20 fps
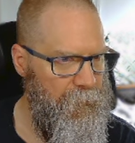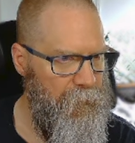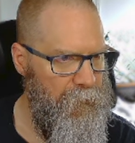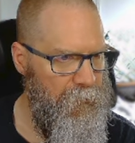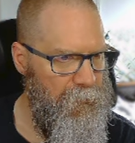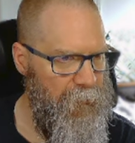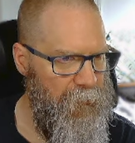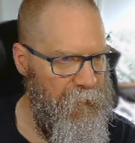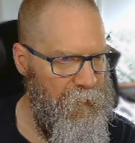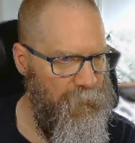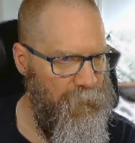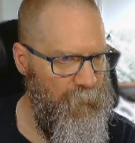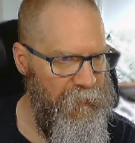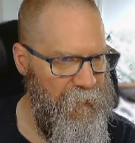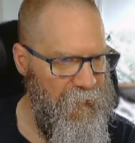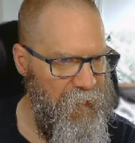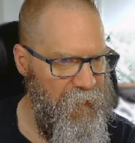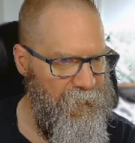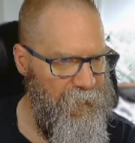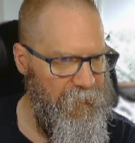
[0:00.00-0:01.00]
and we
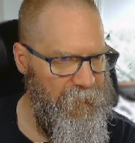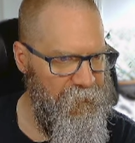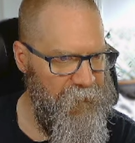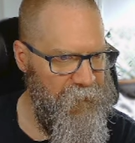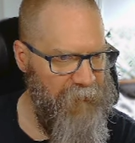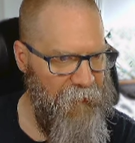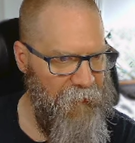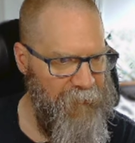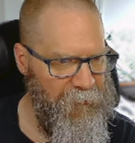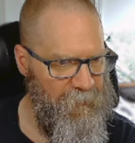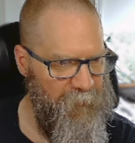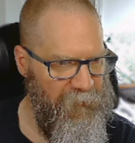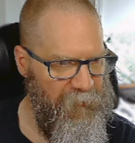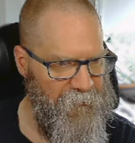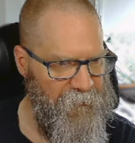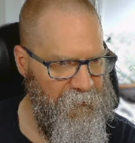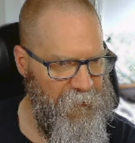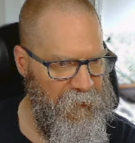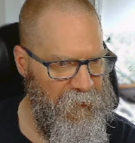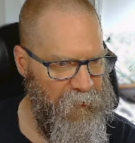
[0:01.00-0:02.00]
need this tag
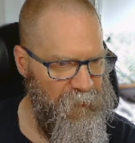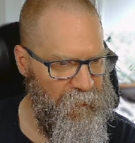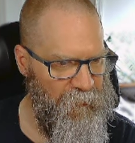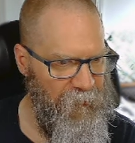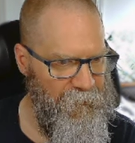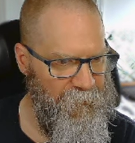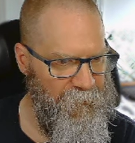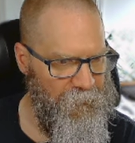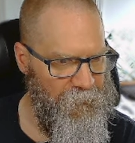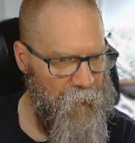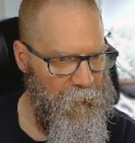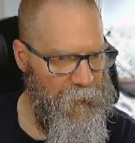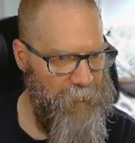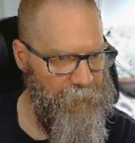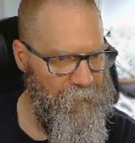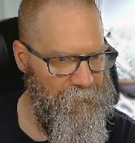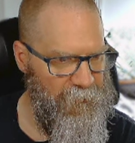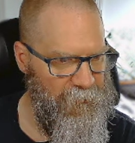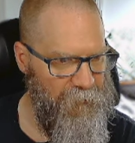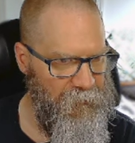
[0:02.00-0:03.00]
specification at the top.
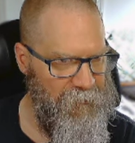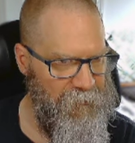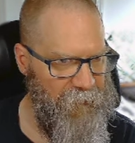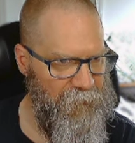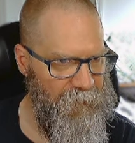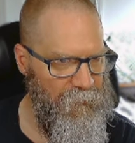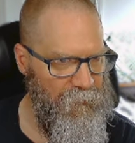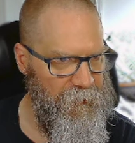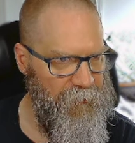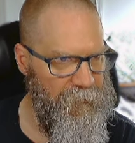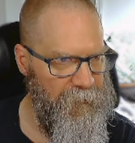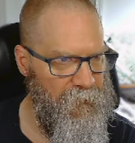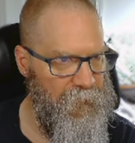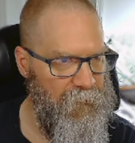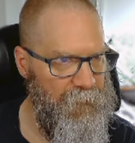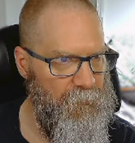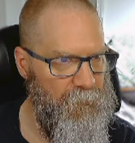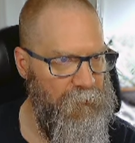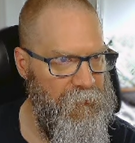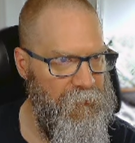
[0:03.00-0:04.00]
So let's have a look at this
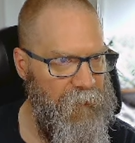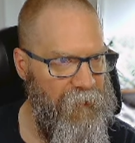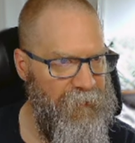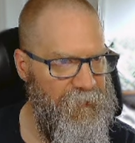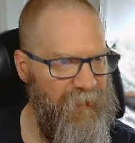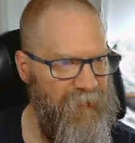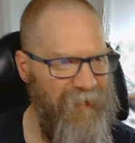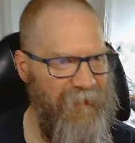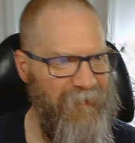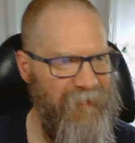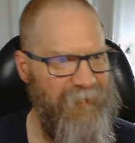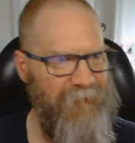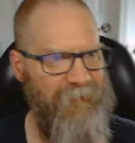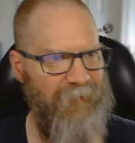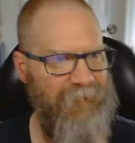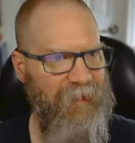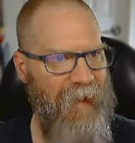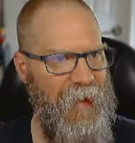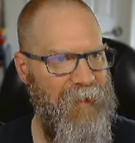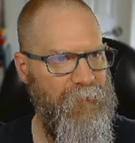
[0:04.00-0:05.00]
one. I think it's
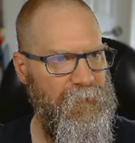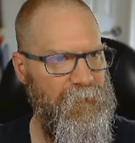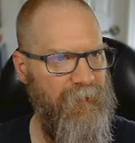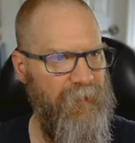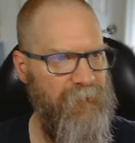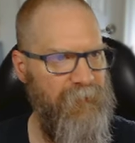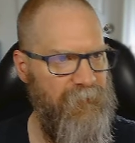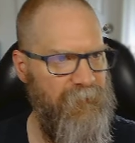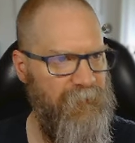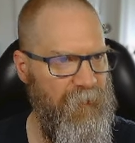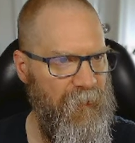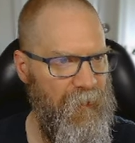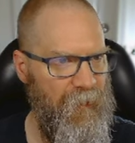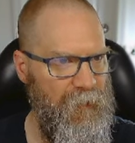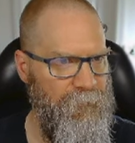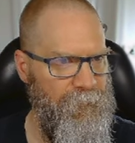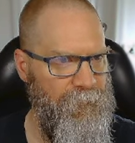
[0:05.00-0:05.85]
exactly the same.